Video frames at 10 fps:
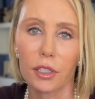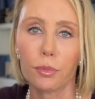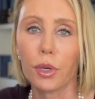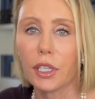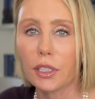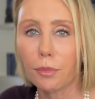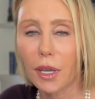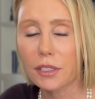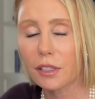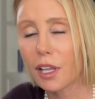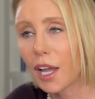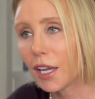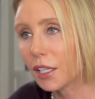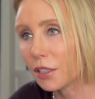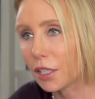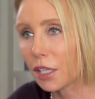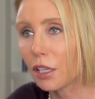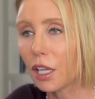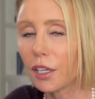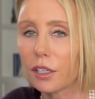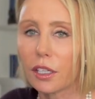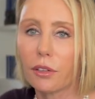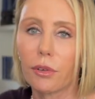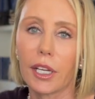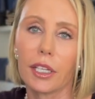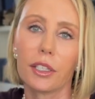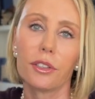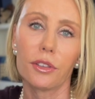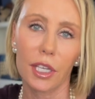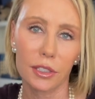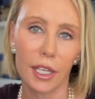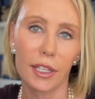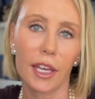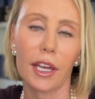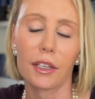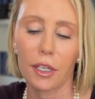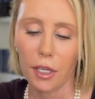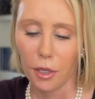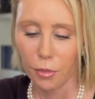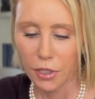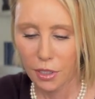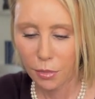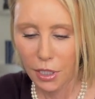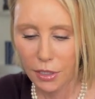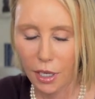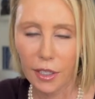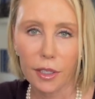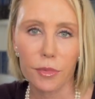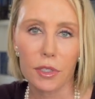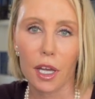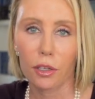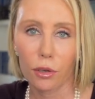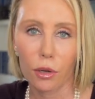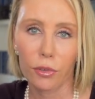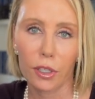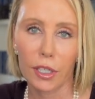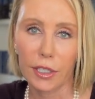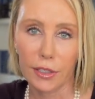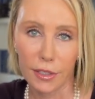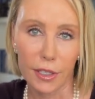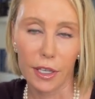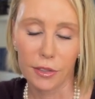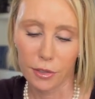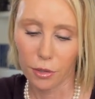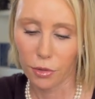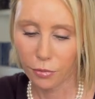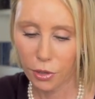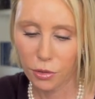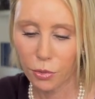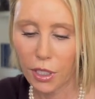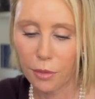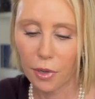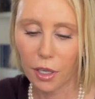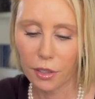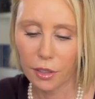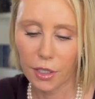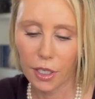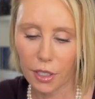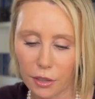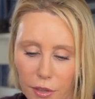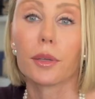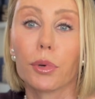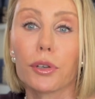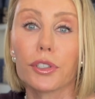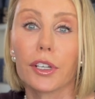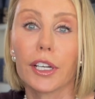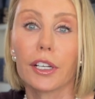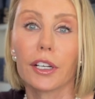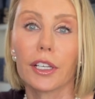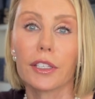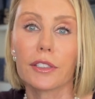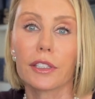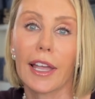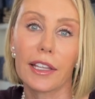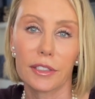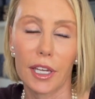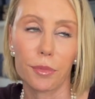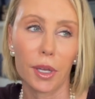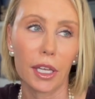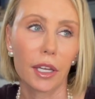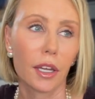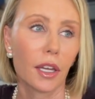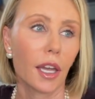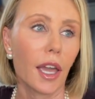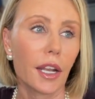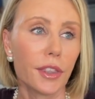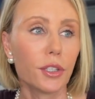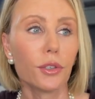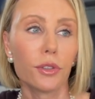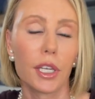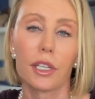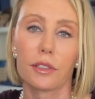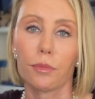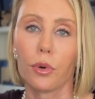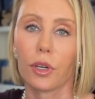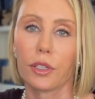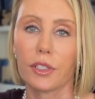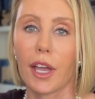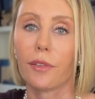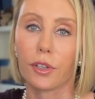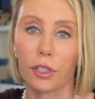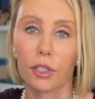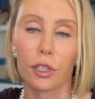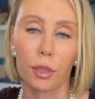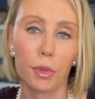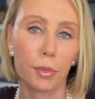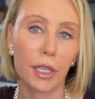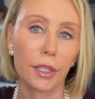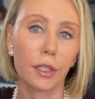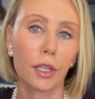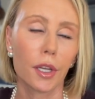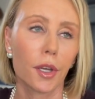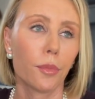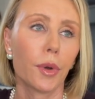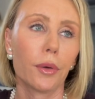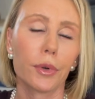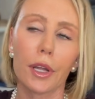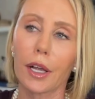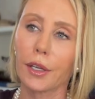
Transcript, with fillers: you put it in the best light, you declutter, right? You do things like that. But some of these items I'll go over and discuss. So the first one up on the, uh, the brochure here is landscaping. And I do think it's important to have good curb appeal, but we're not